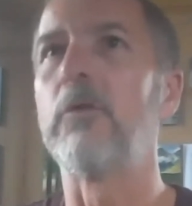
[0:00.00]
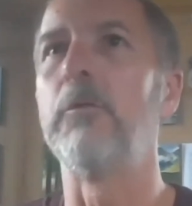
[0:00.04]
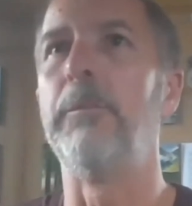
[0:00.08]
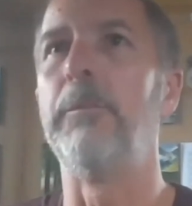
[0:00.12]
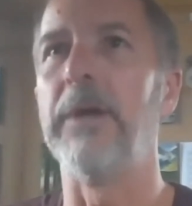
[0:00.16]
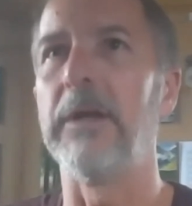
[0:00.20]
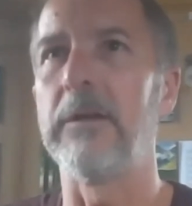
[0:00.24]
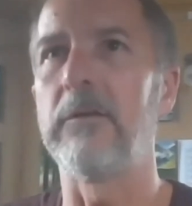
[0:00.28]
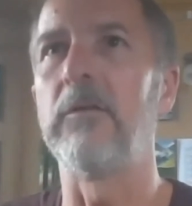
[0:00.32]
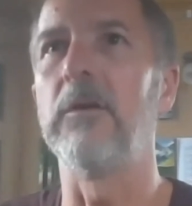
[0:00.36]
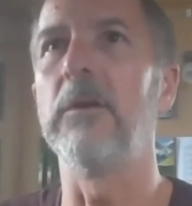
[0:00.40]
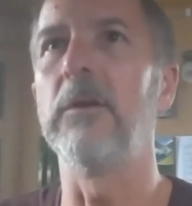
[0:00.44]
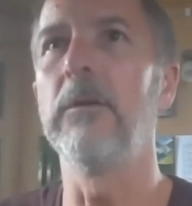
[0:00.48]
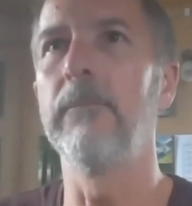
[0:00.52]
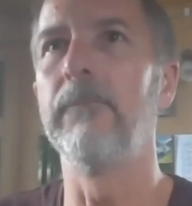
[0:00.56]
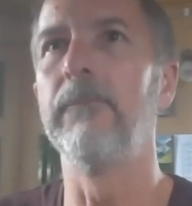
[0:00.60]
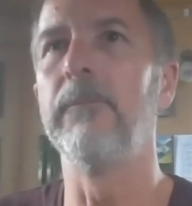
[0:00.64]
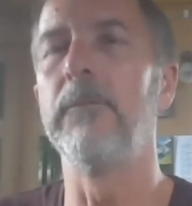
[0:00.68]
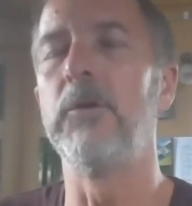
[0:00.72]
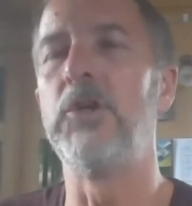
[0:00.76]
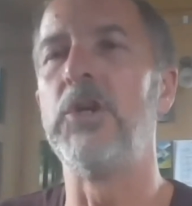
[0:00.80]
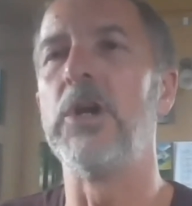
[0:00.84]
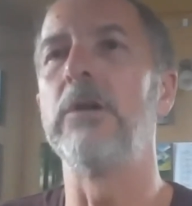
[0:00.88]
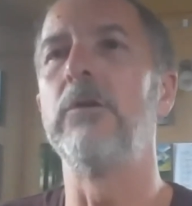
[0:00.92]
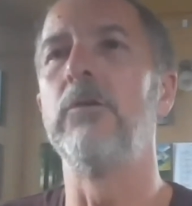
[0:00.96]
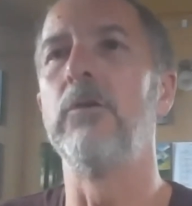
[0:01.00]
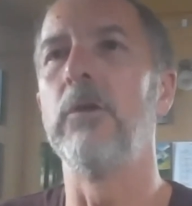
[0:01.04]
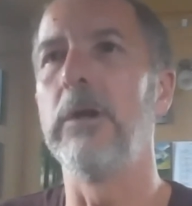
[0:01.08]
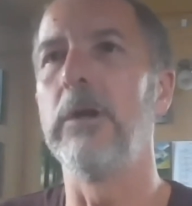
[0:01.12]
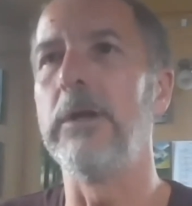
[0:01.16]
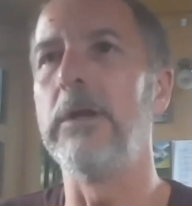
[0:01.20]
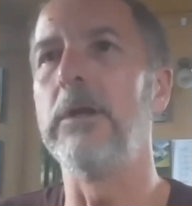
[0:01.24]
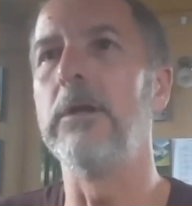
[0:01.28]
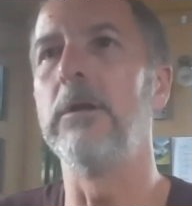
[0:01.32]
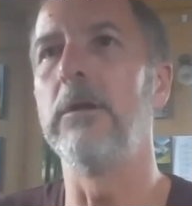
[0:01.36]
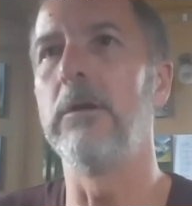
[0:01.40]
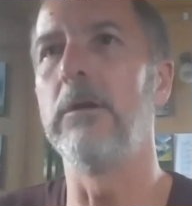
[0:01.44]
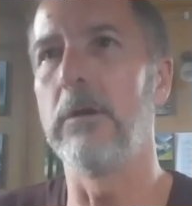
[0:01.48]
betting,
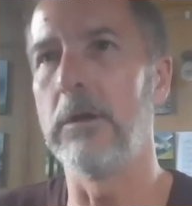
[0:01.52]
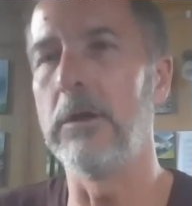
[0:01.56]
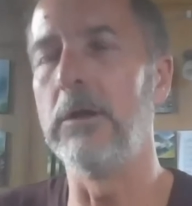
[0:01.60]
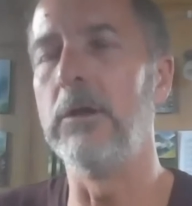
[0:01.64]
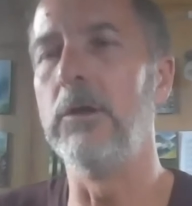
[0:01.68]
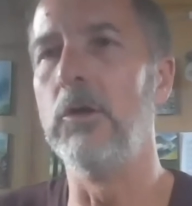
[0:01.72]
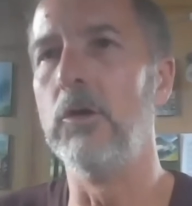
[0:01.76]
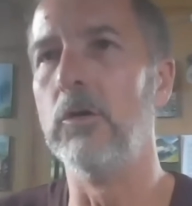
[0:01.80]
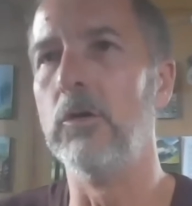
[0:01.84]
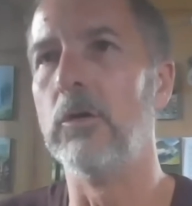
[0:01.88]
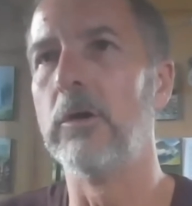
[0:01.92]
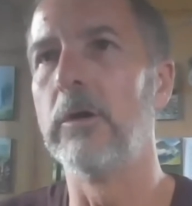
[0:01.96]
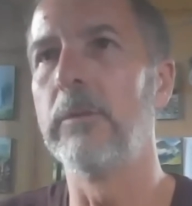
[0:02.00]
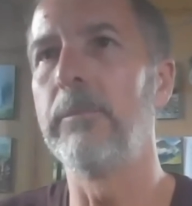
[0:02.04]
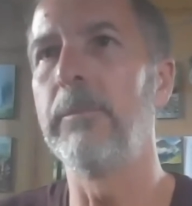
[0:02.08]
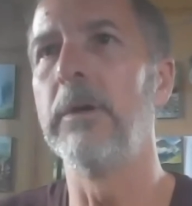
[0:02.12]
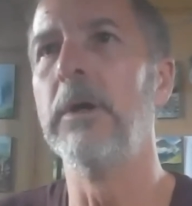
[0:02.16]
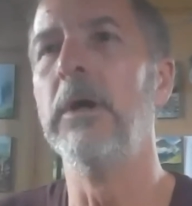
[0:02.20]
generally in Europe,